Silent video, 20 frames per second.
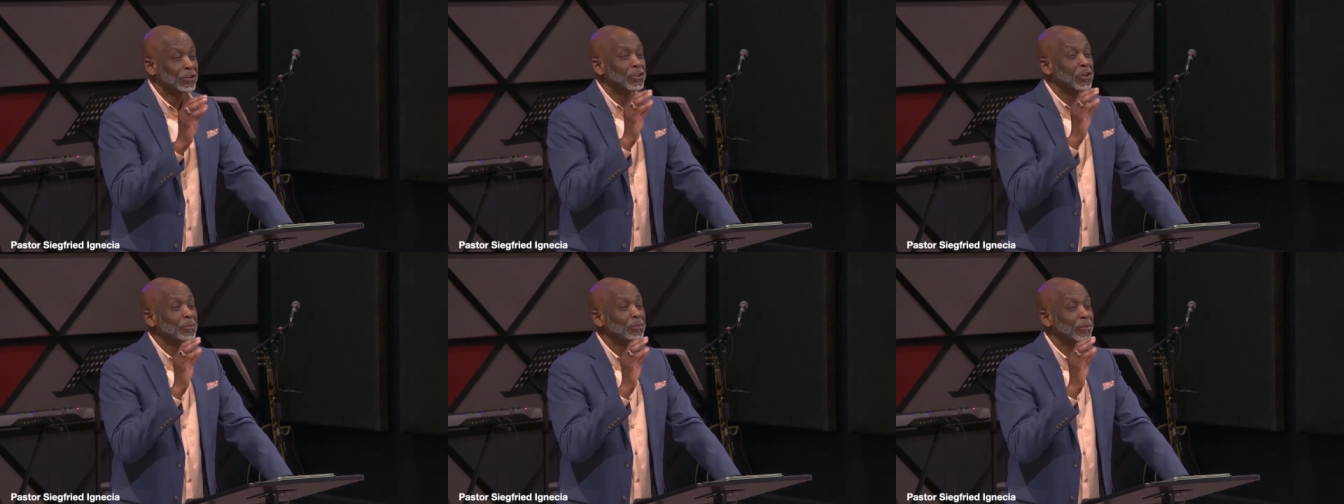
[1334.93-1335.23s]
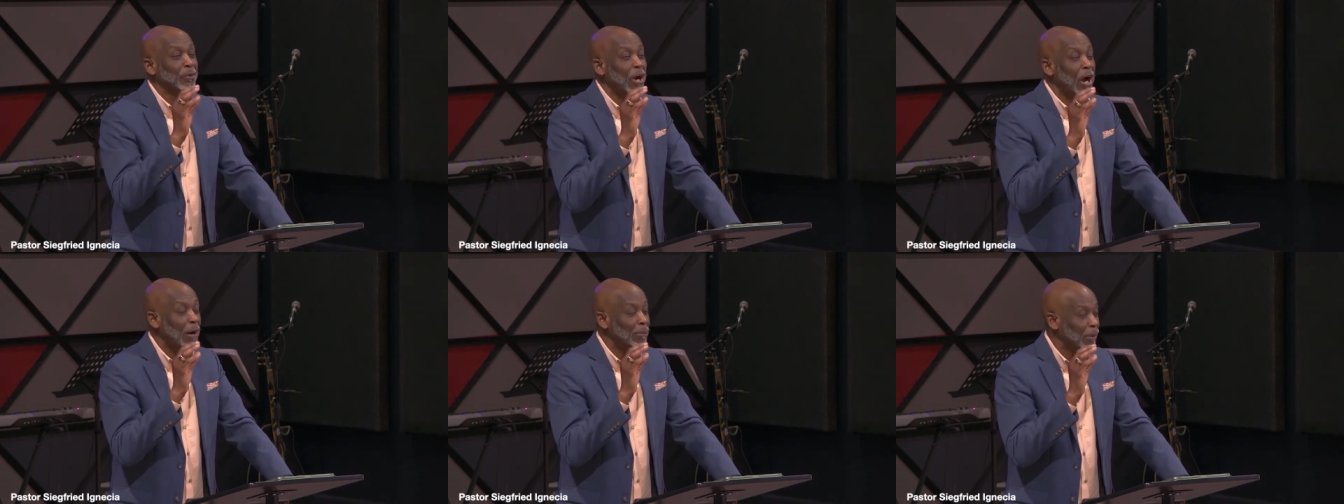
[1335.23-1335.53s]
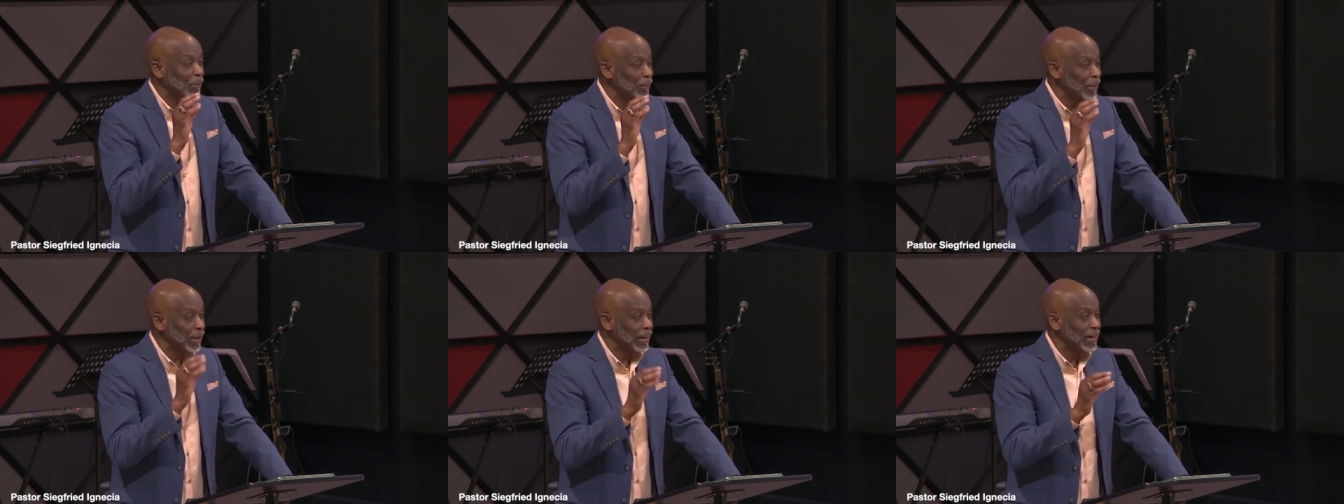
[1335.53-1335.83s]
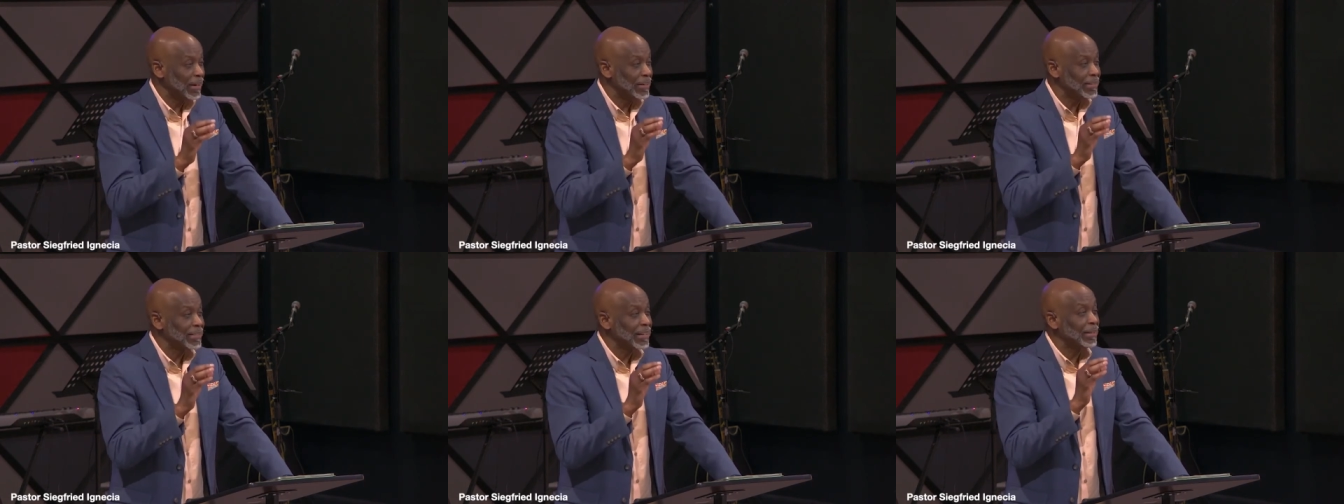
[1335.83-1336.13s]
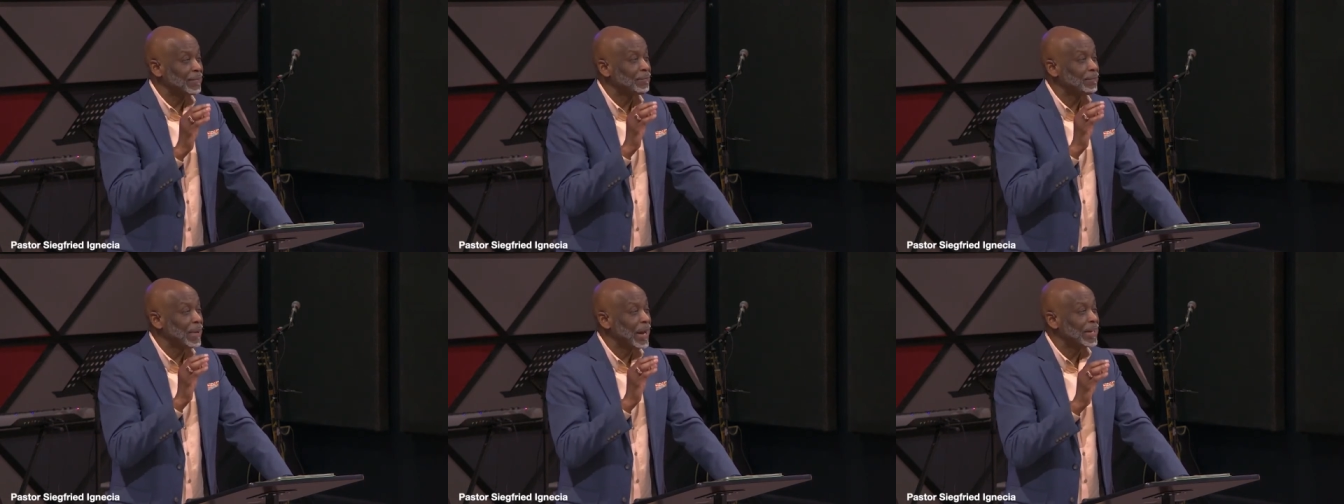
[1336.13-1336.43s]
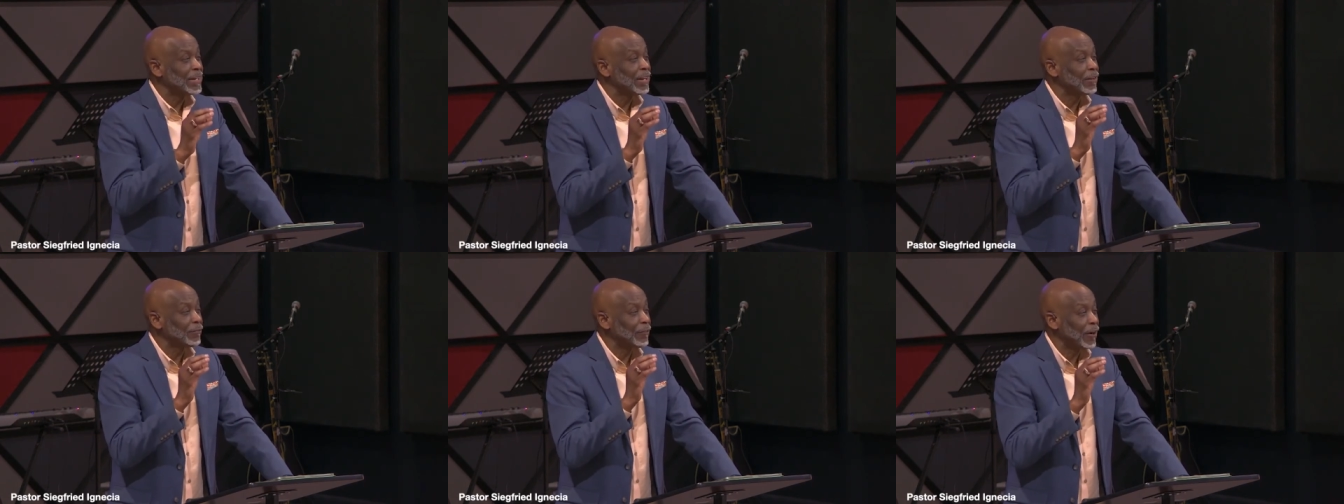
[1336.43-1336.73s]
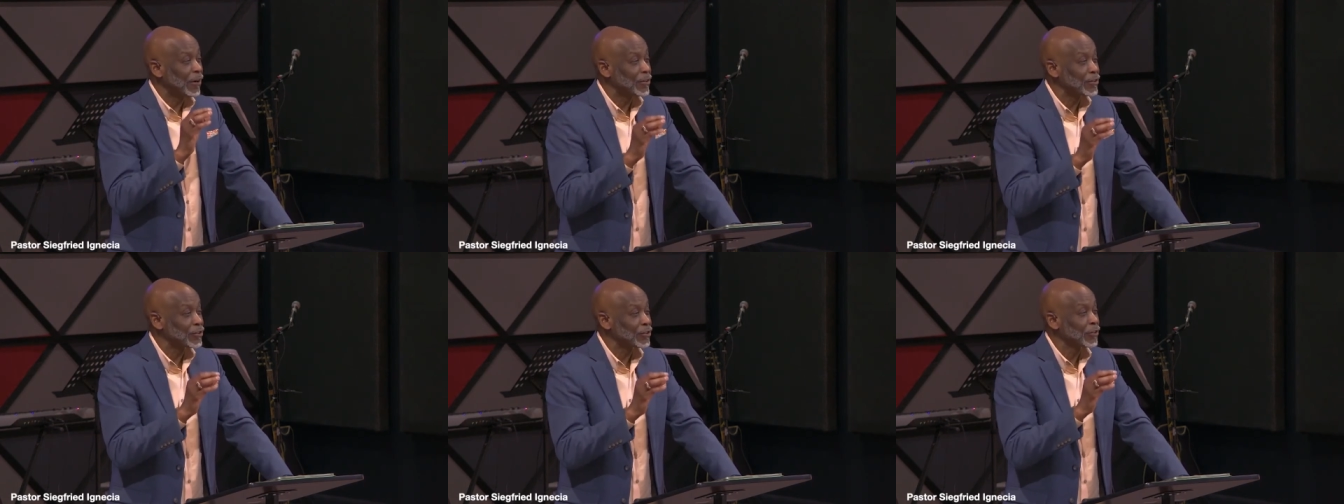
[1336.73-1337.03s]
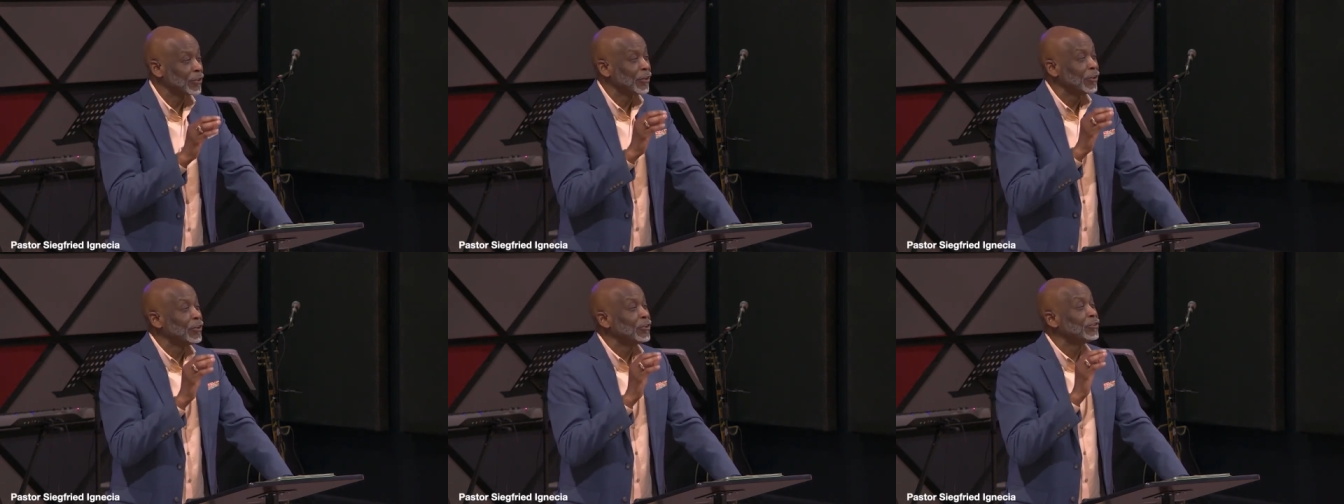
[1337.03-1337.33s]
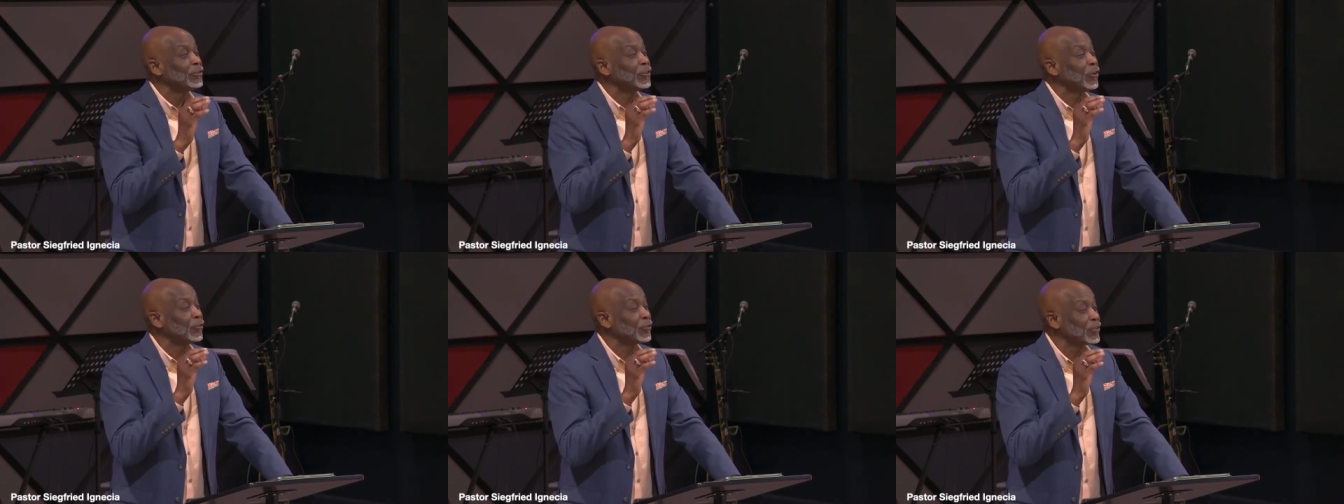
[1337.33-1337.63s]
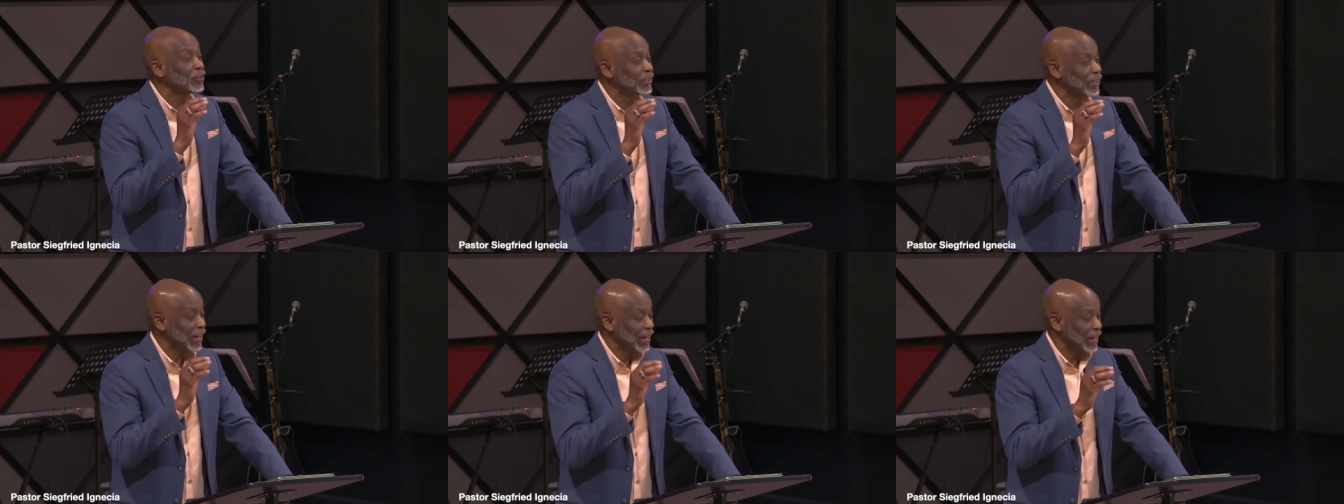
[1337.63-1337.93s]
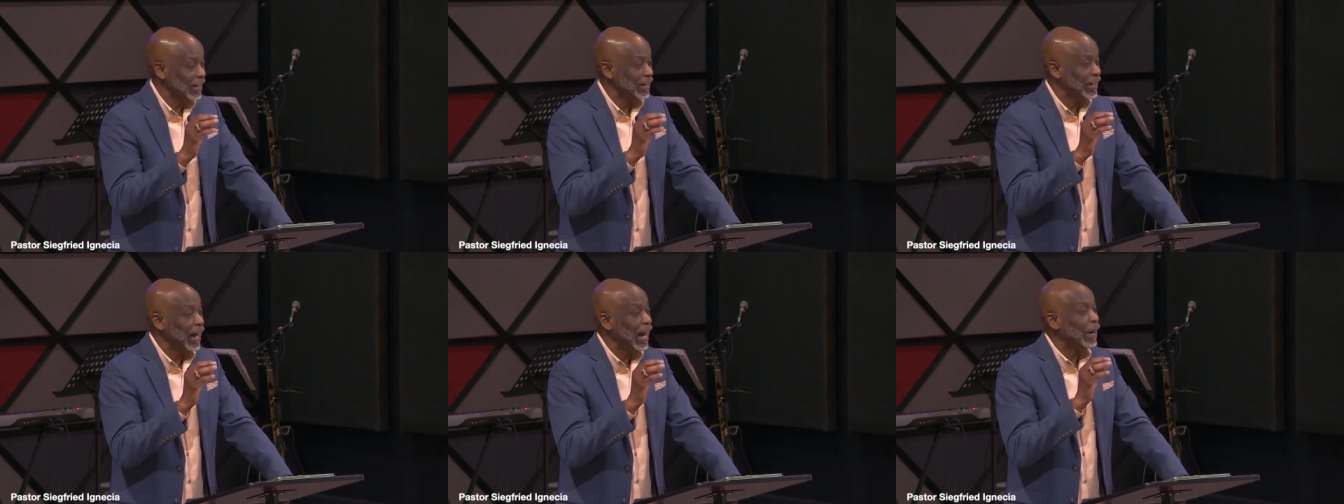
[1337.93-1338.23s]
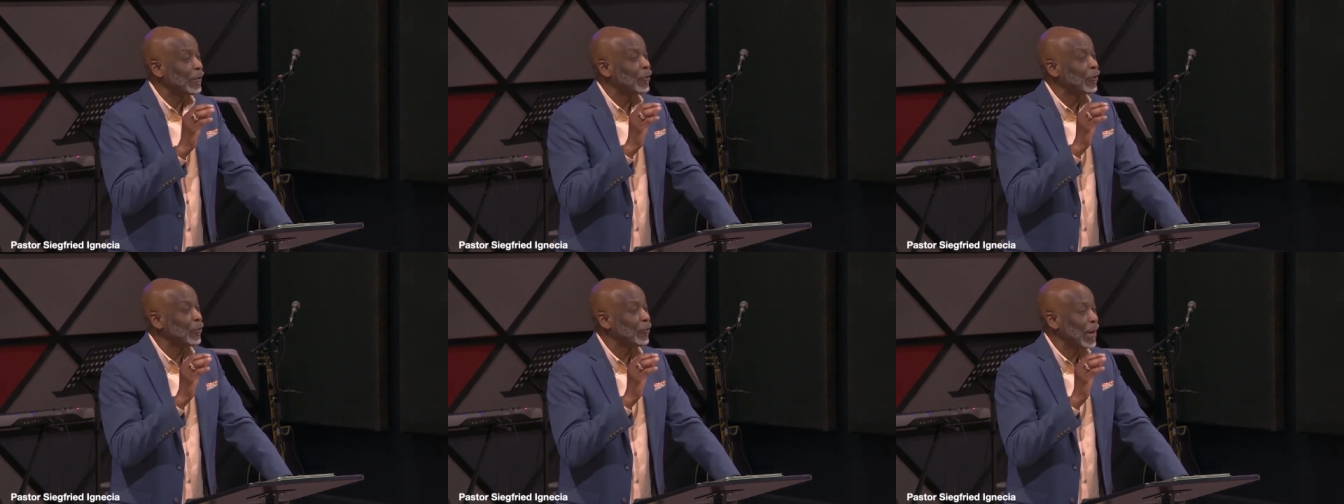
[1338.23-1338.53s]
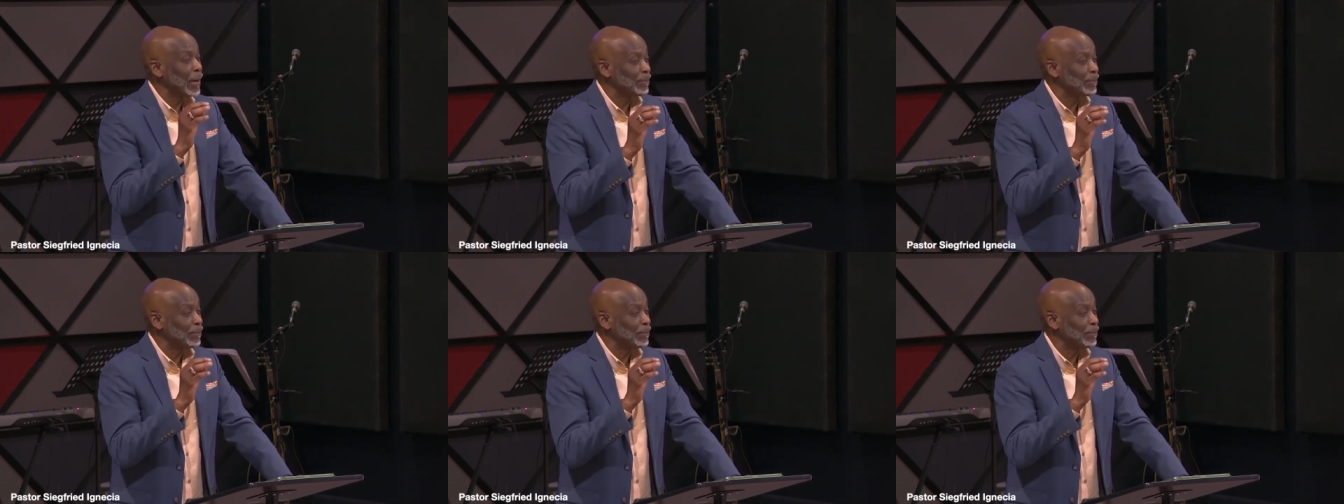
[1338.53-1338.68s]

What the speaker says: The problem is that many of us don't take our